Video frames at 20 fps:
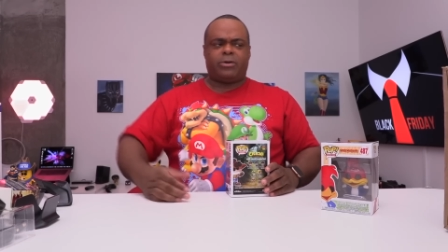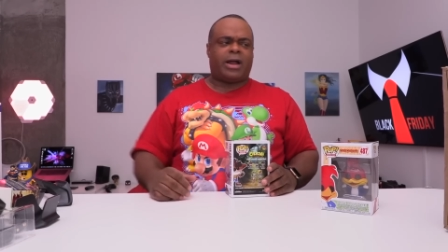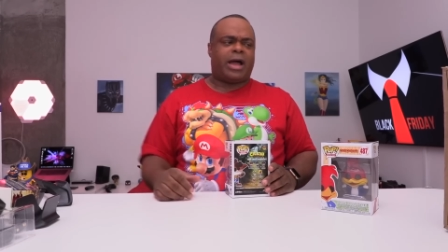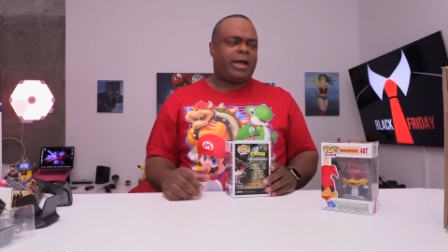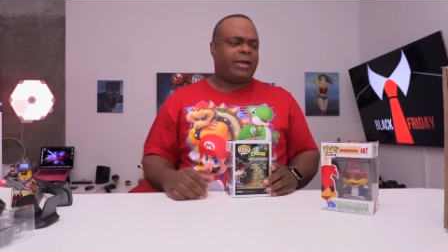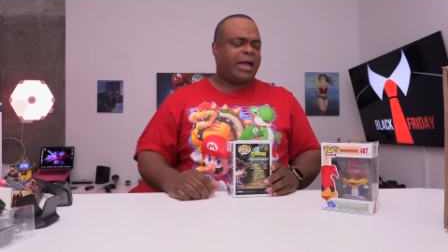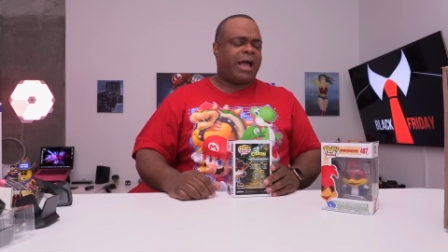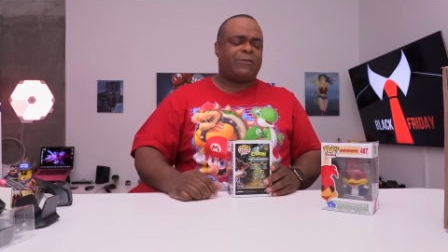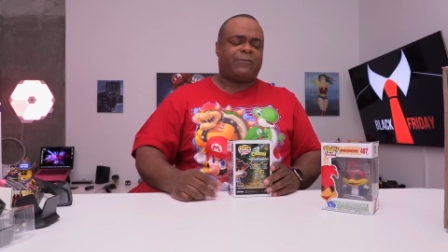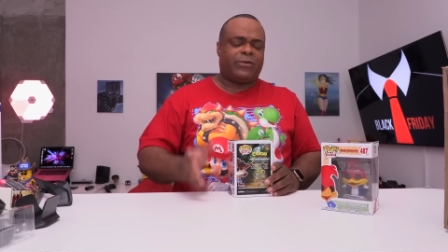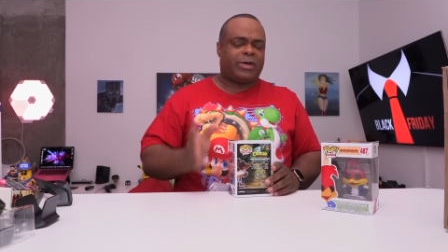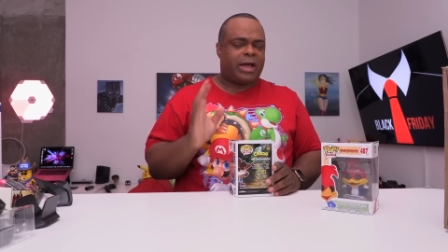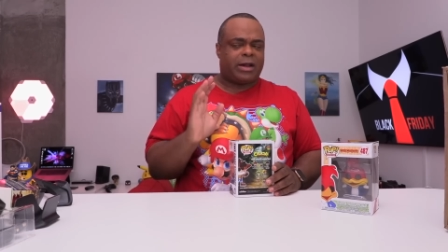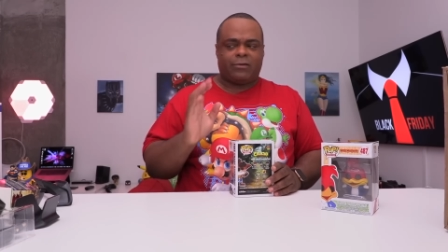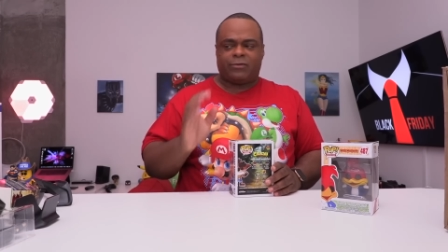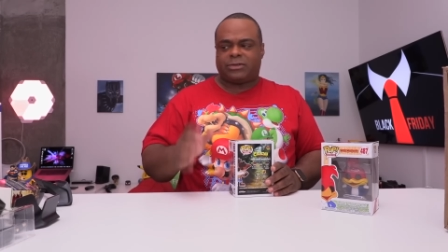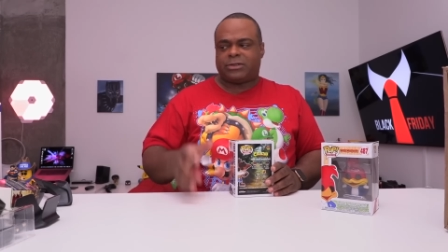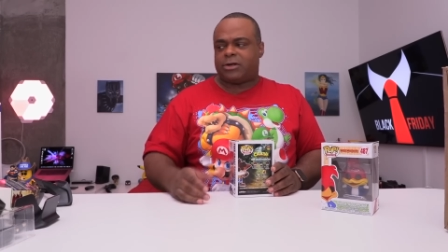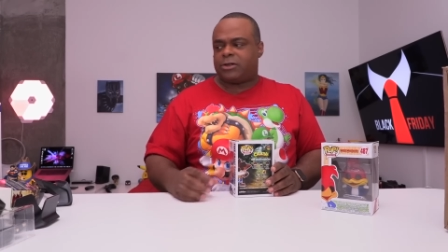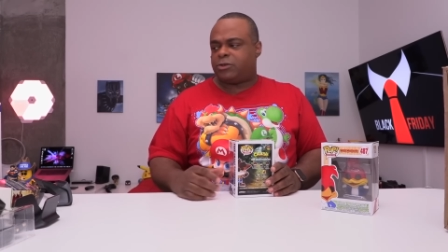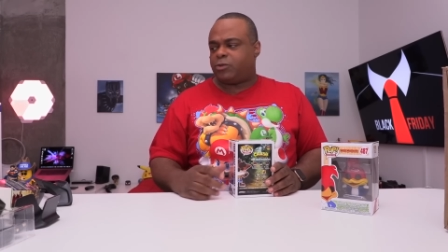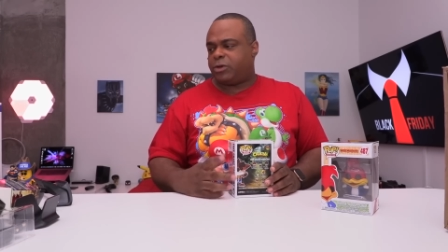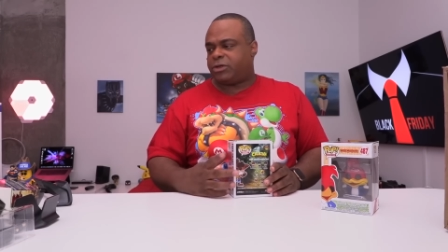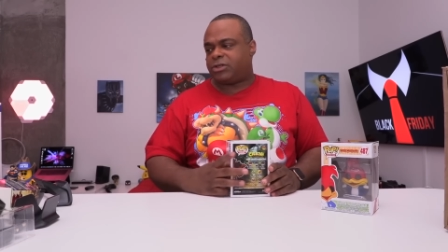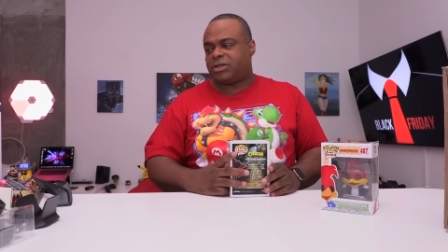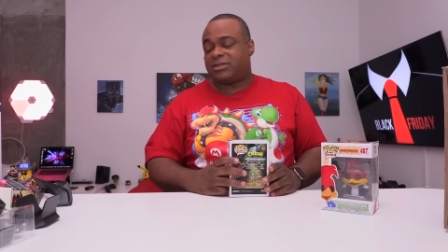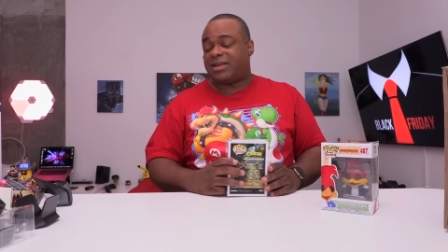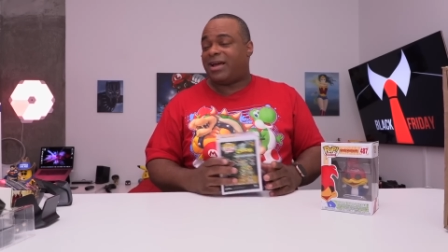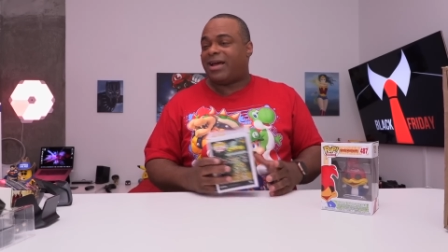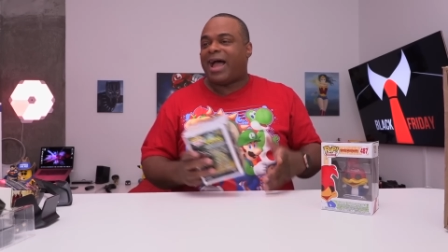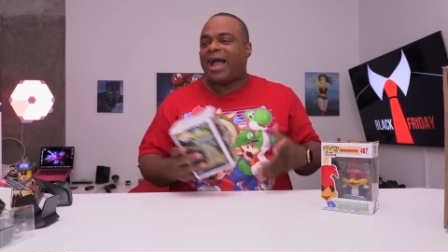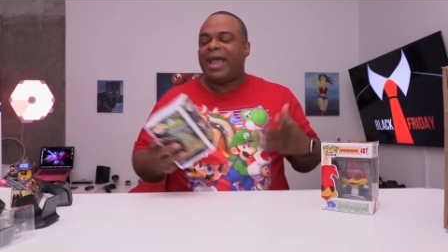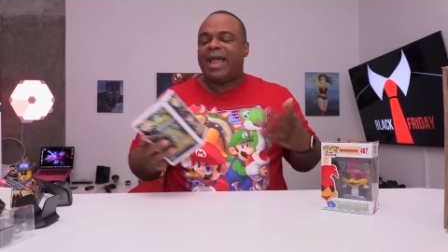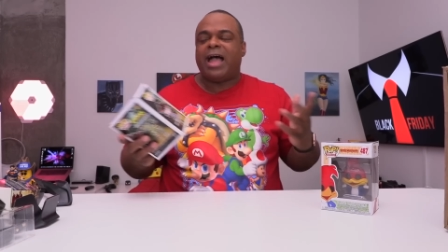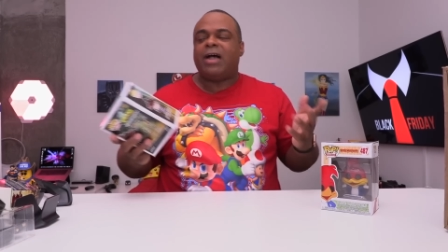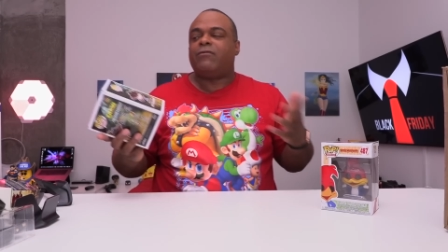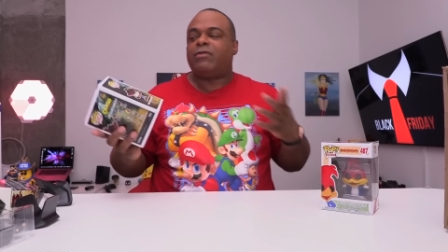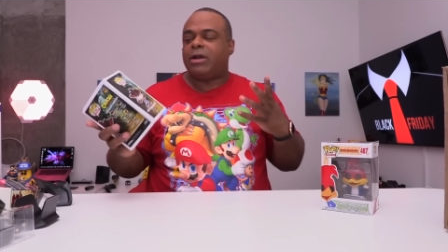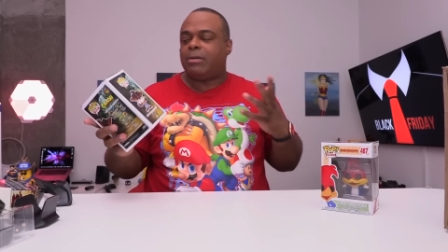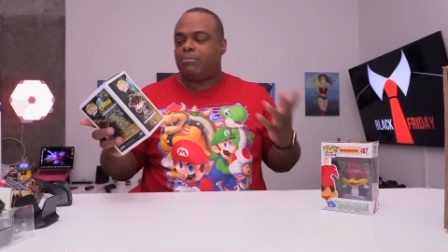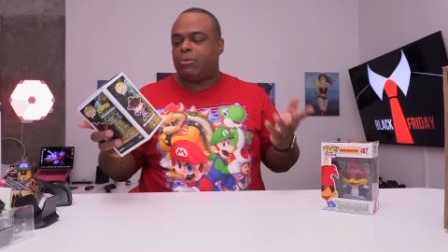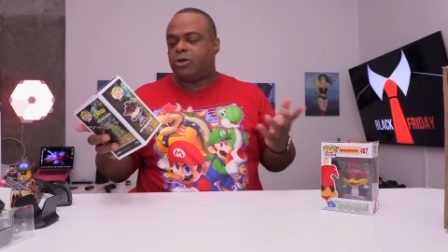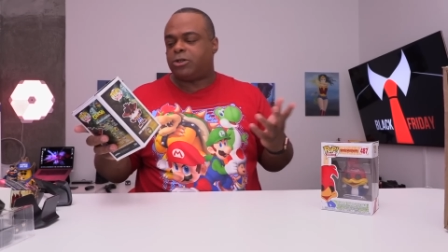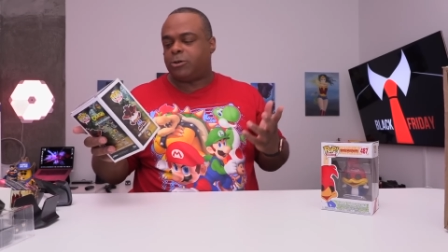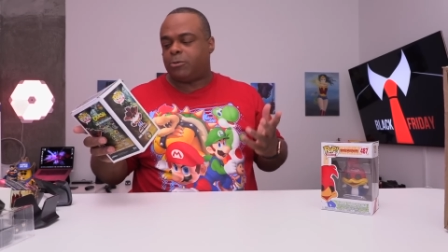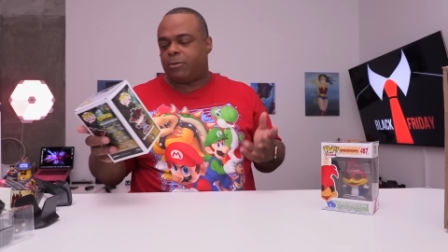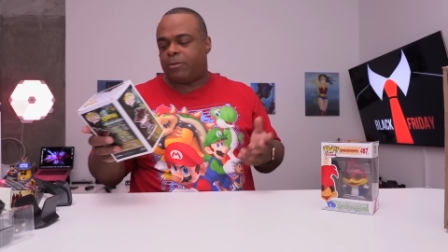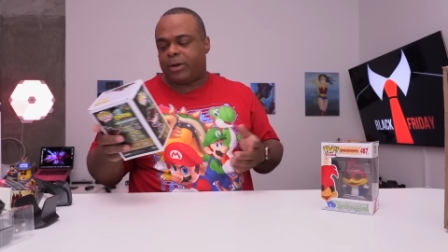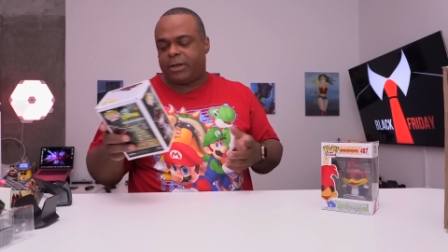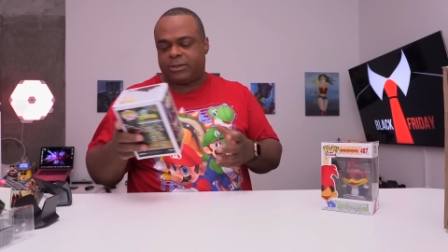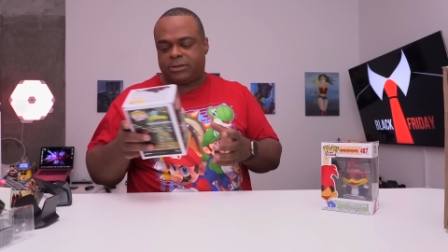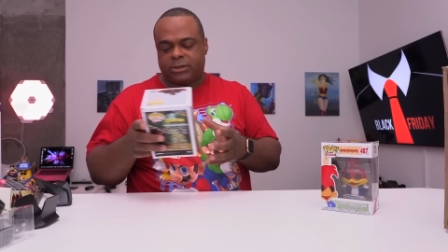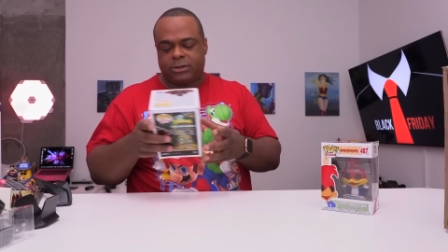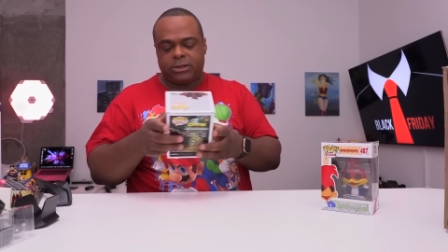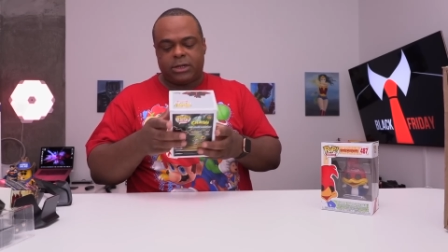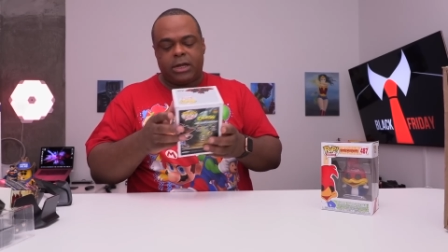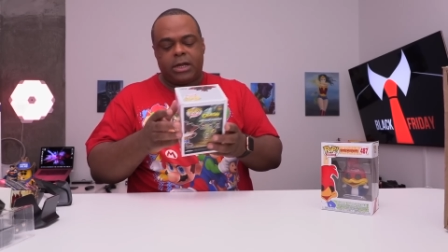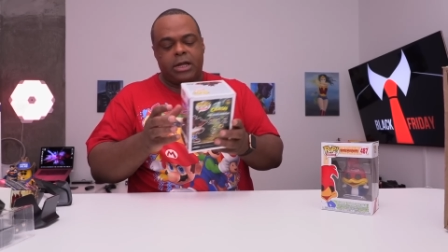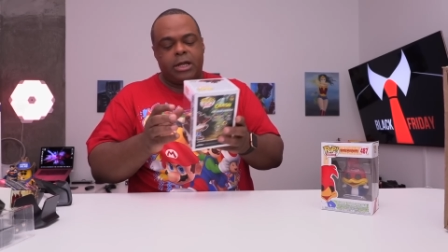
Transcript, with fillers: I, I forgot it was on the Switch because I, I, have it in multiple places.